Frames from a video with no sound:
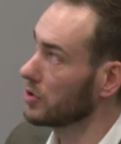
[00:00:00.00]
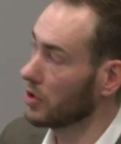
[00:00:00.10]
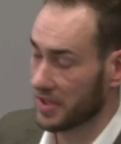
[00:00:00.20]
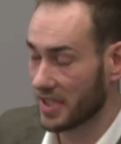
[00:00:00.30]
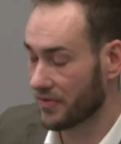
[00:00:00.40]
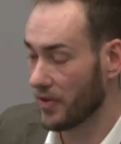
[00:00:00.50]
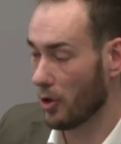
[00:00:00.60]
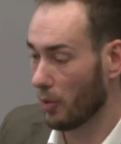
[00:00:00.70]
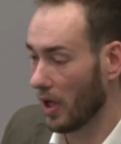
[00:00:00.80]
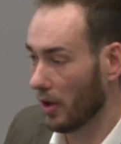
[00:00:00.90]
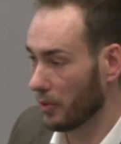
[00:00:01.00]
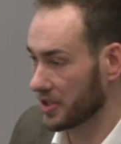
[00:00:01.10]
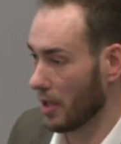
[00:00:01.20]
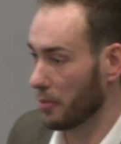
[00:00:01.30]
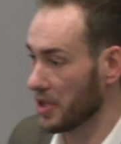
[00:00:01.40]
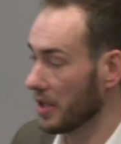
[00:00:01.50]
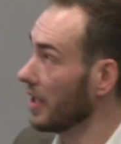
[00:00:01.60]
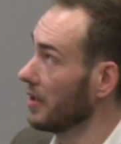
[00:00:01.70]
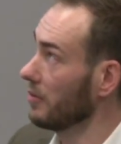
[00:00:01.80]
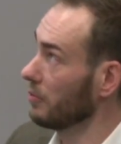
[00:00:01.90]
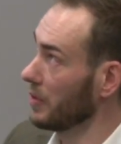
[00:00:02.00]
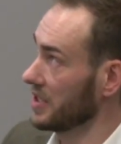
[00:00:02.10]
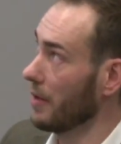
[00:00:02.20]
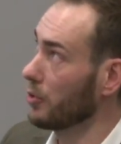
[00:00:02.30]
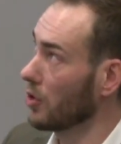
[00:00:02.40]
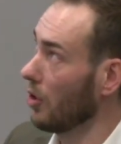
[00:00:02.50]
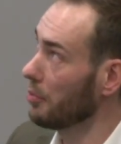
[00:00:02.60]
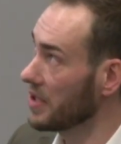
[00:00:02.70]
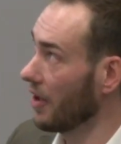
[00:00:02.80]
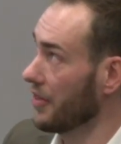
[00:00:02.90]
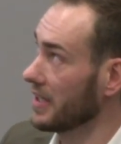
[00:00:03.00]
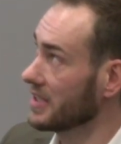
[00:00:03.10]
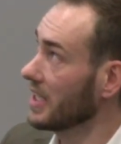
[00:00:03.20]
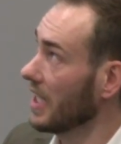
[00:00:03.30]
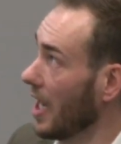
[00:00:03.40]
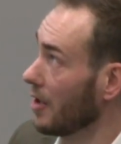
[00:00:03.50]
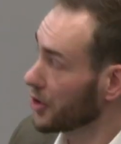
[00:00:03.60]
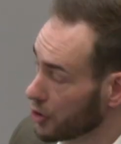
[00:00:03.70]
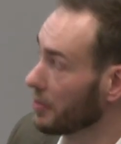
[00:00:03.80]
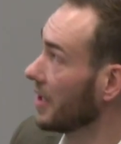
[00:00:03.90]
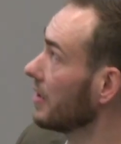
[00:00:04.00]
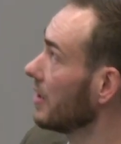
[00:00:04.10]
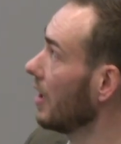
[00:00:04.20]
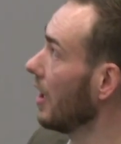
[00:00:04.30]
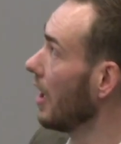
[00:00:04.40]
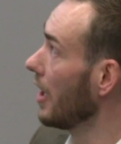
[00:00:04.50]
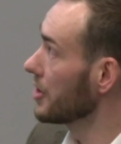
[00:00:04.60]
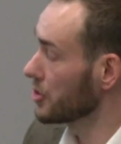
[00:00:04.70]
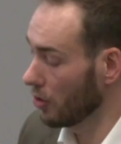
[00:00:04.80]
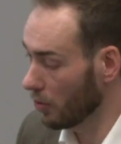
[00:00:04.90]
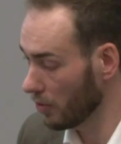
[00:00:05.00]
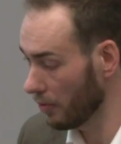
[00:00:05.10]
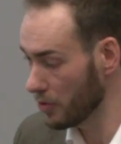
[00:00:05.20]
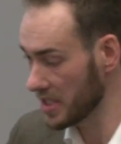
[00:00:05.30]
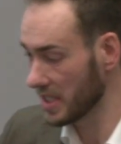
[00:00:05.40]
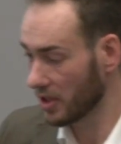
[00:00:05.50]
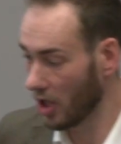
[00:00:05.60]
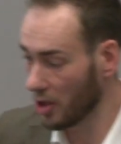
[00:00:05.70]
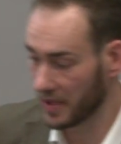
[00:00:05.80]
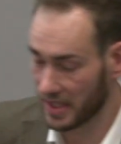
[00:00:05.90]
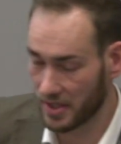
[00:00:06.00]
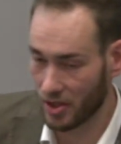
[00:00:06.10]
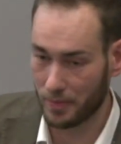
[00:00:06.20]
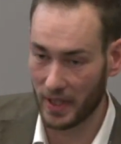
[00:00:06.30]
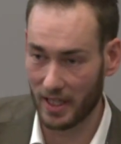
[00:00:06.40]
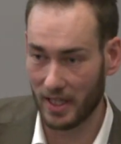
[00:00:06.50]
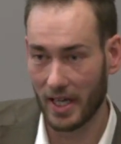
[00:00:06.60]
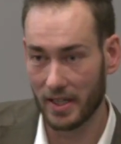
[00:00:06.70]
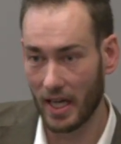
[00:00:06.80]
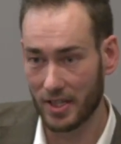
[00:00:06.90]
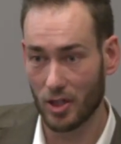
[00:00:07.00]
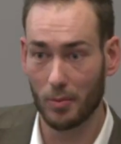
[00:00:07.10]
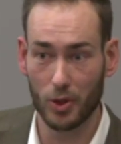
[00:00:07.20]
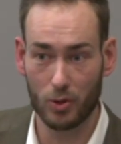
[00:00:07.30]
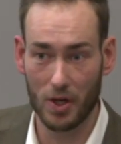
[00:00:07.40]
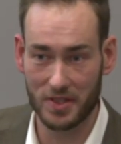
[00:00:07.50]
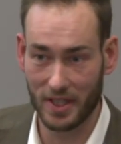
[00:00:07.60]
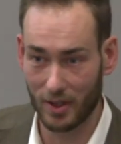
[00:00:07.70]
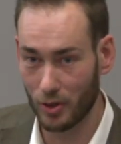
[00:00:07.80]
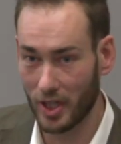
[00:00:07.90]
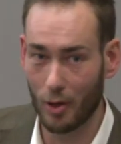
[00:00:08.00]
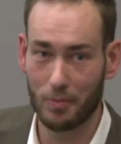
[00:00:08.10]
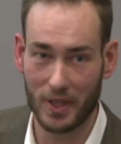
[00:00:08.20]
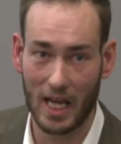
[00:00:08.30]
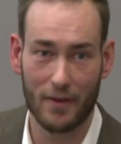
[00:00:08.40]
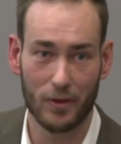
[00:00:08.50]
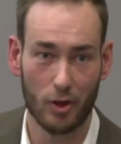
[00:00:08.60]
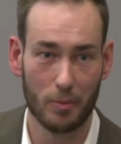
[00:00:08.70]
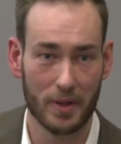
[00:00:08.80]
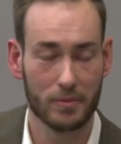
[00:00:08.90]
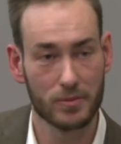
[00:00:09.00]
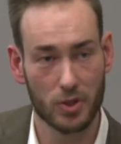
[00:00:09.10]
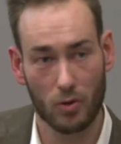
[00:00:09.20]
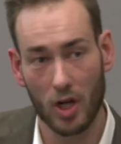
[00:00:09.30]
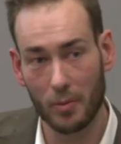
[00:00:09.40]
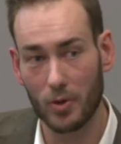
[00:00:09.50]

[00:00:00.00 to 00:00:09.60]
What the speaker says: does this very well, which I would call be authentic and human. So recently Colin did this update and I stumbled across it and couldn't help but laugh a little bit. So Colin